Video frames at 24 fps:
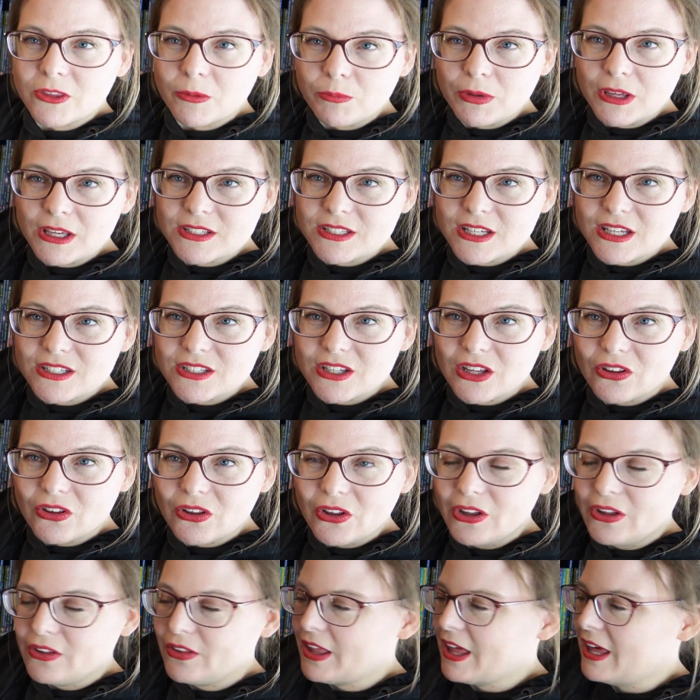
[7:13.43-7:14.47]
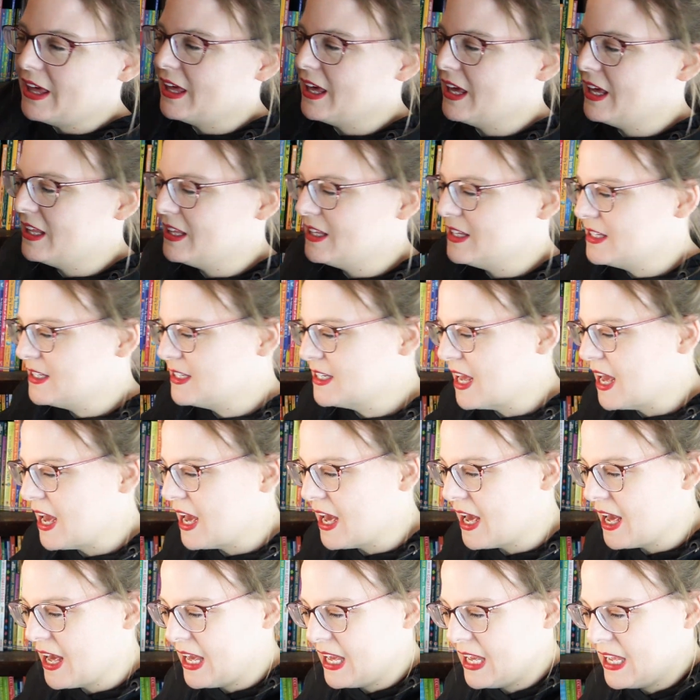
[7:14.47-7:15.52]
pieces look like
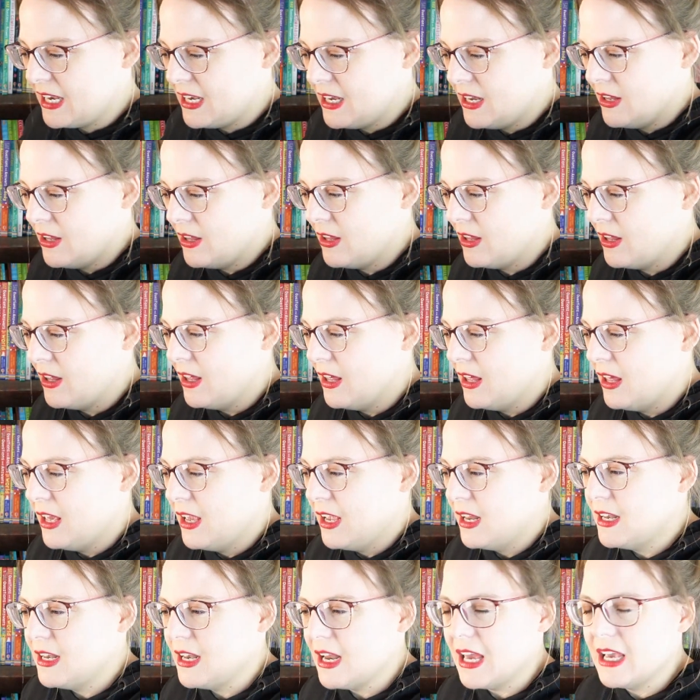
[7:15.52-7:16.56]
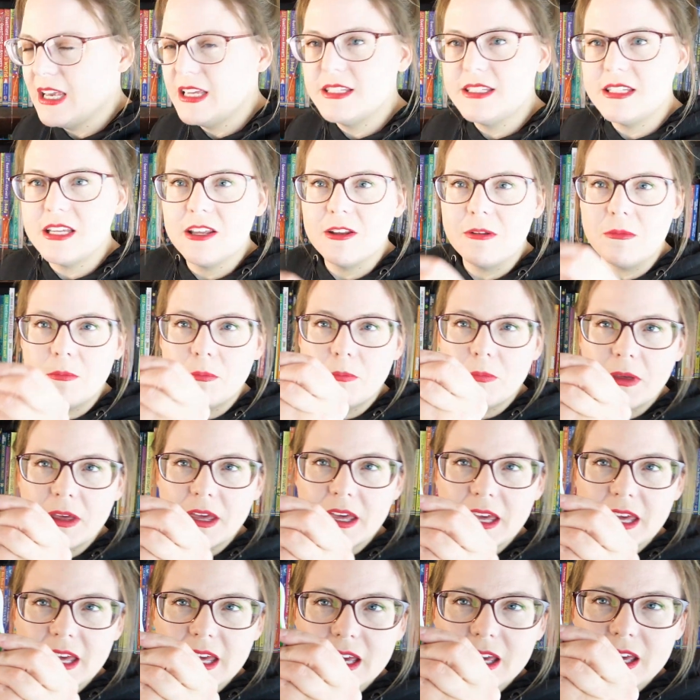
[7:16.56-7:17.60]
inside. Nice and
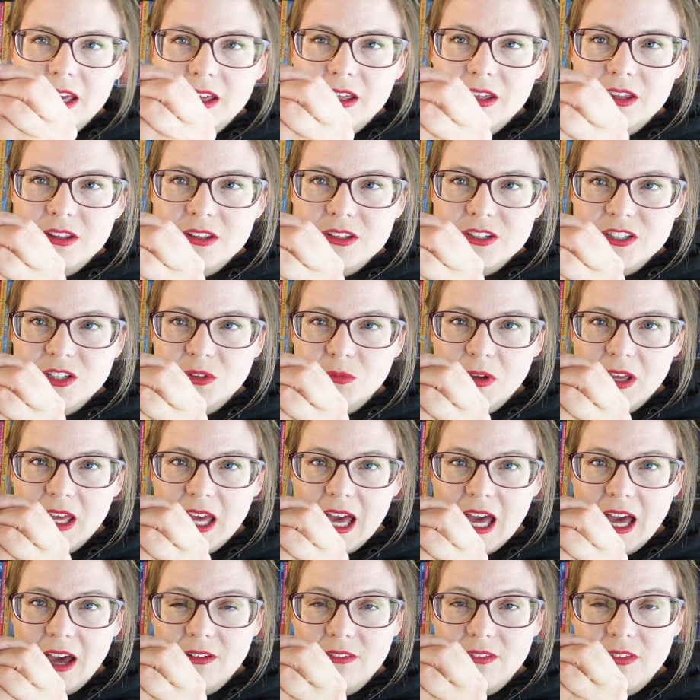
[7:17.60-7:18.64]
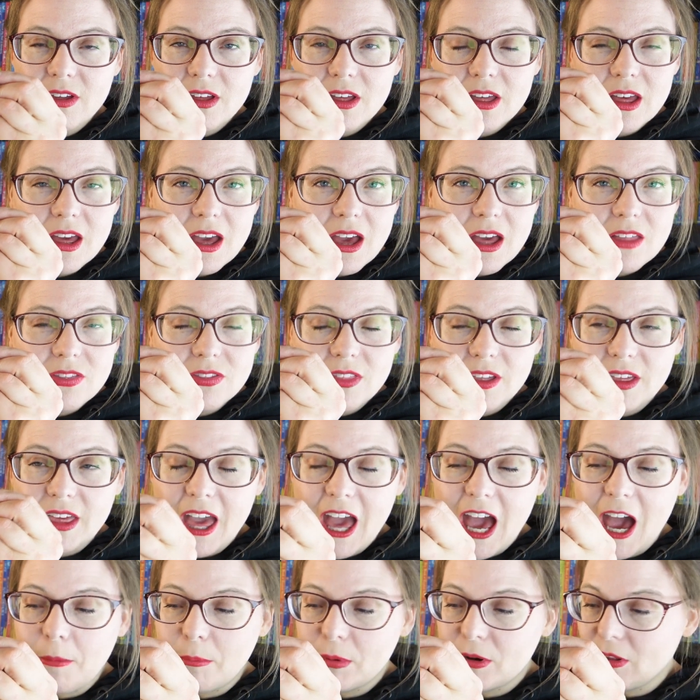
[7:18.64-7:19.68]
big. So we have the
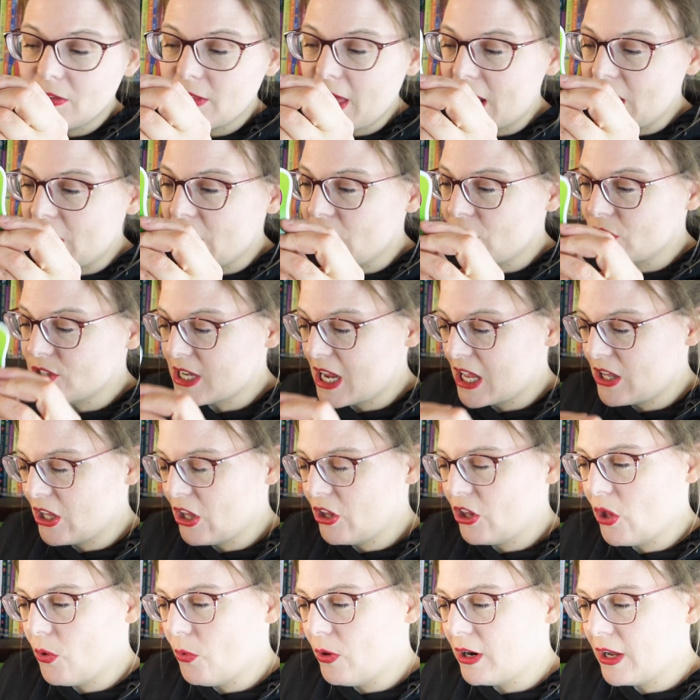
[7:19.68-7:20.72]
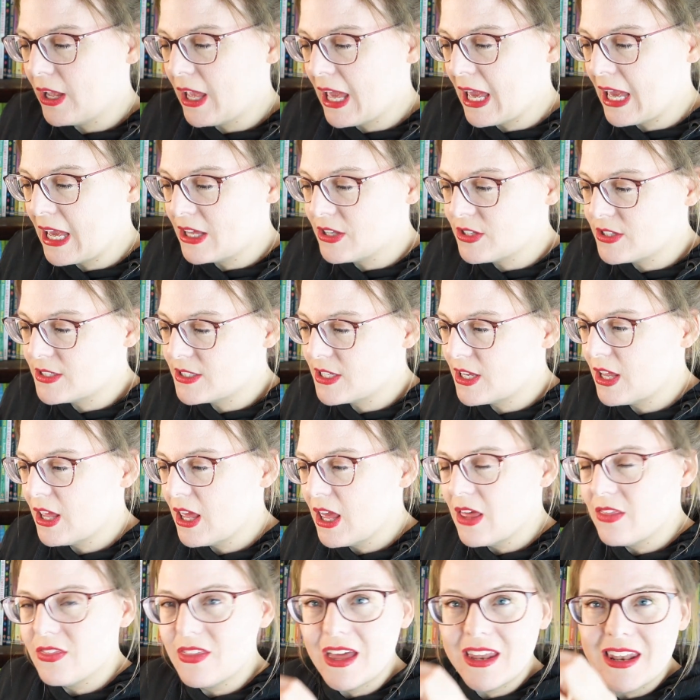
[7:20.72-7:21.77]
capital letters and the lowercase,
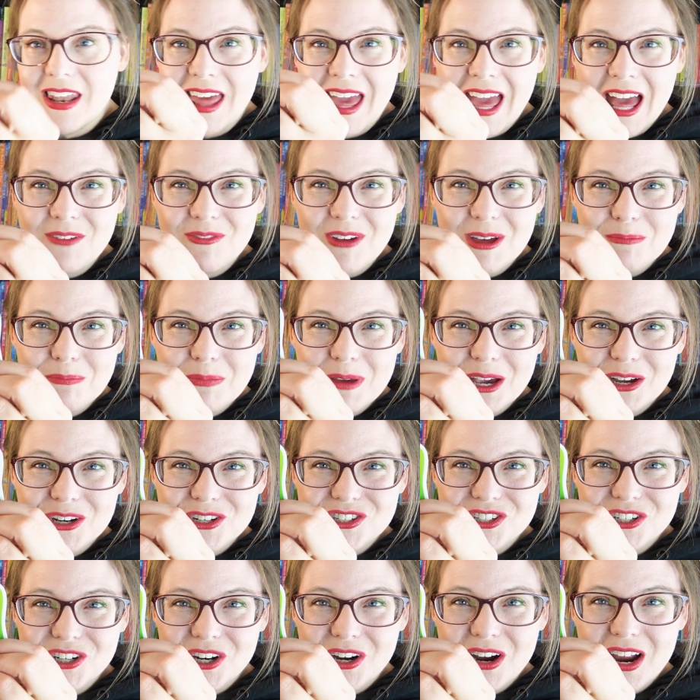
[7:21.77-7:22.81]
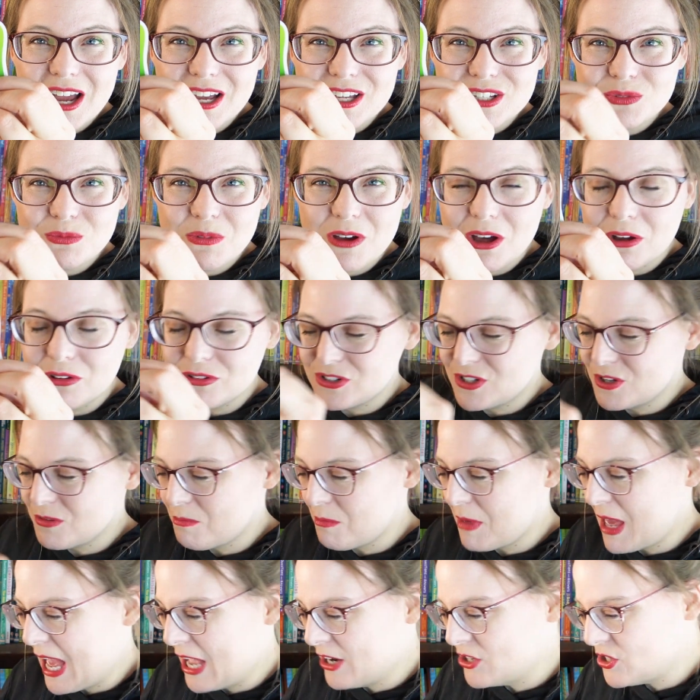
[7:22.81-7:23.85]
and I have a picture as well to
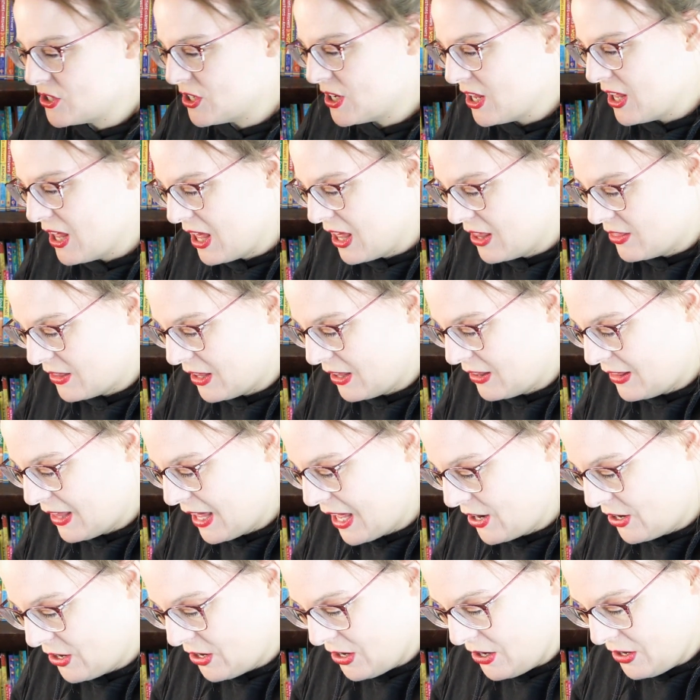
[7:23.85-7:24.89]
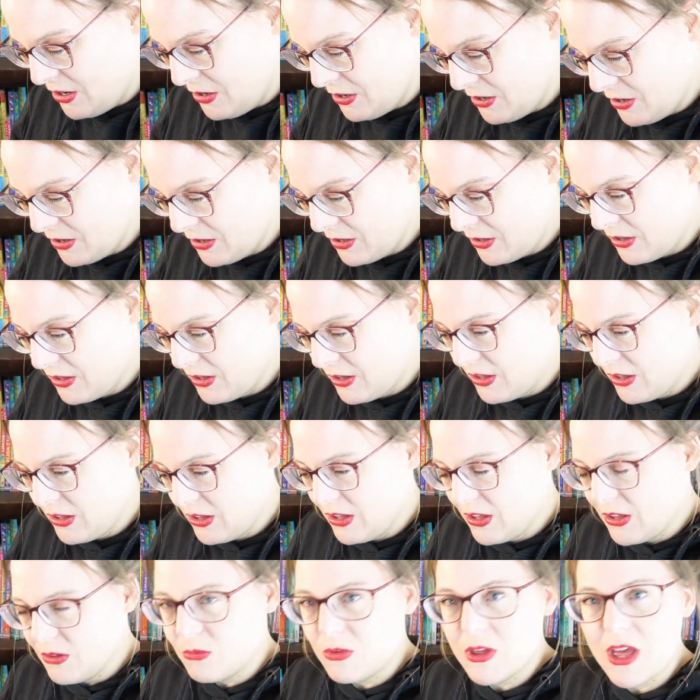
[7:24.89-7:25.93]
match the letter.
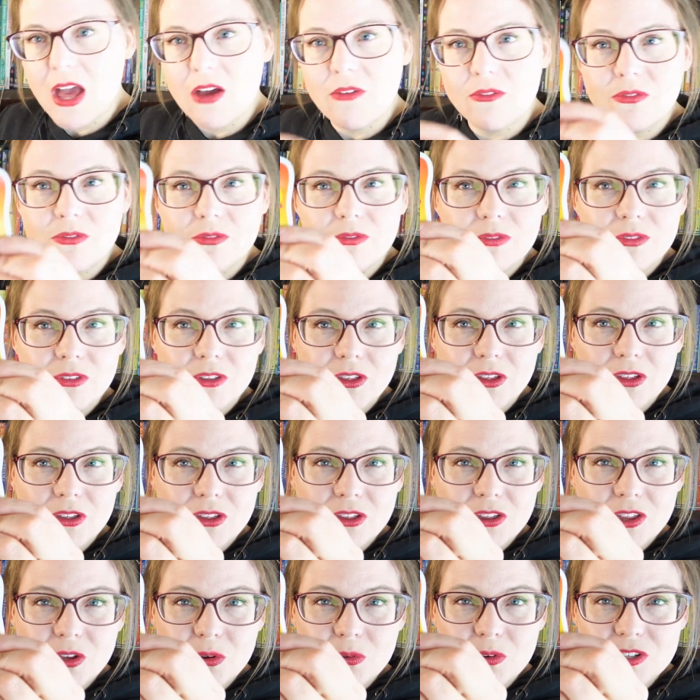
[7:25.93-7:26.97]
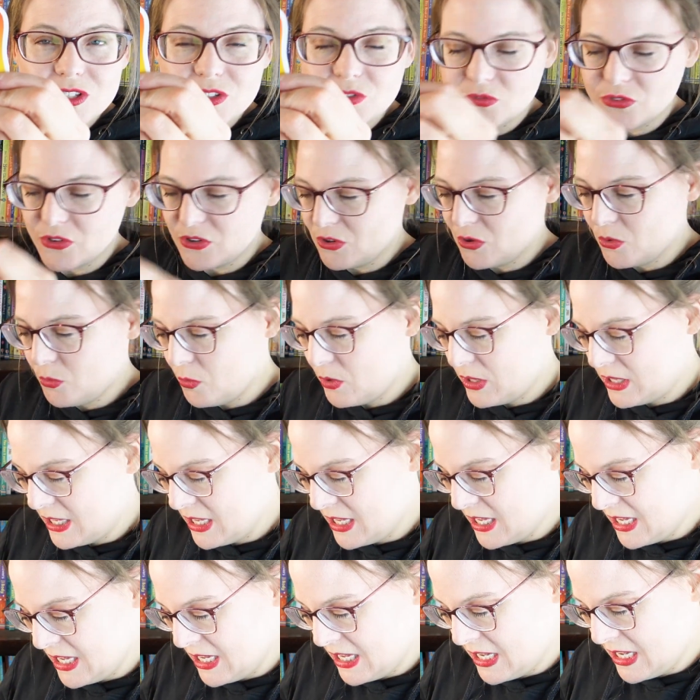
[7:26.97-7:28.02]
You have Q is for
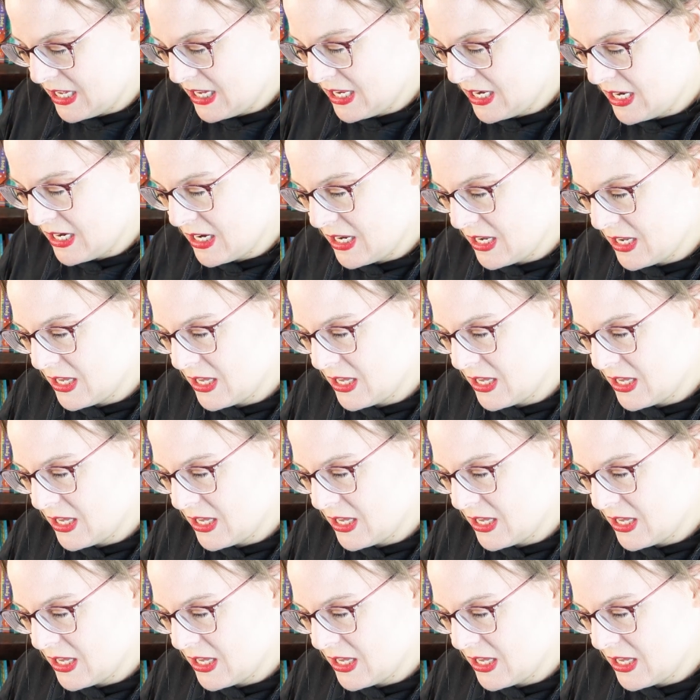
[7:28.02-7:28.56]
queen,